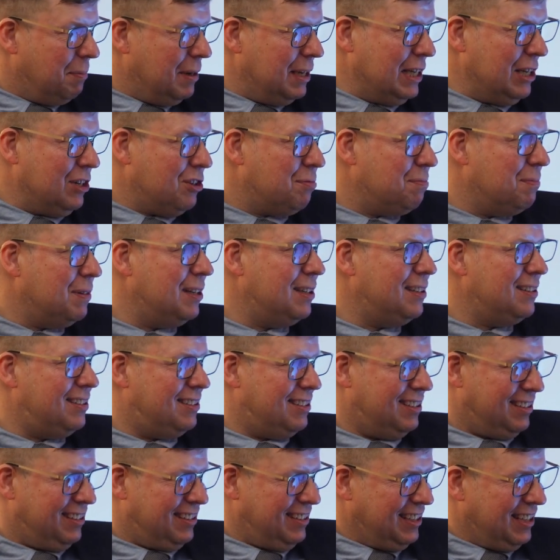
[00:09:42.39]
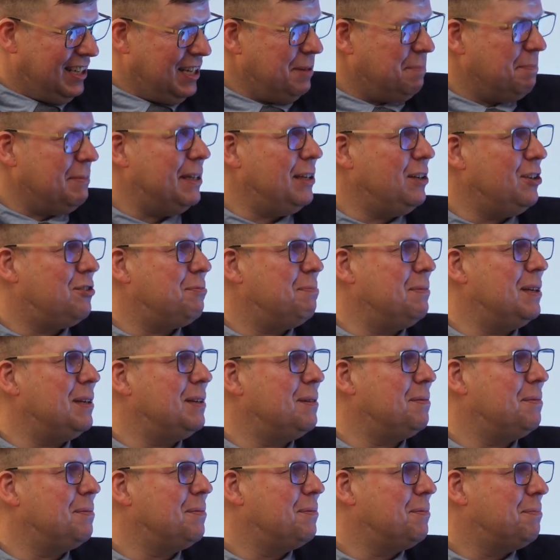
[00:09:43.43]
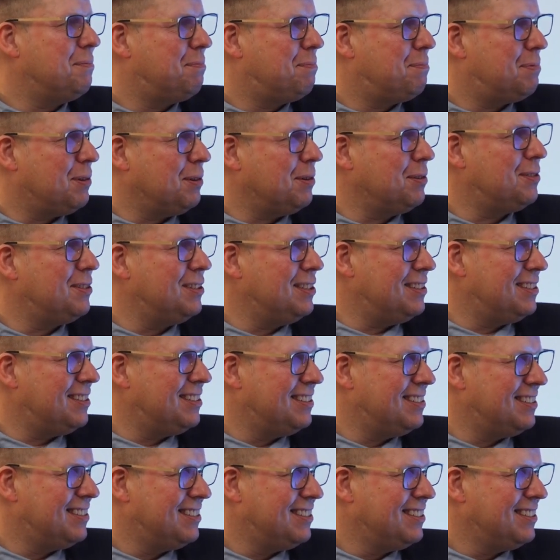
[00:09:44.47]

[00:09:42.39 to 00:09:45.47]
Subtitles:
management process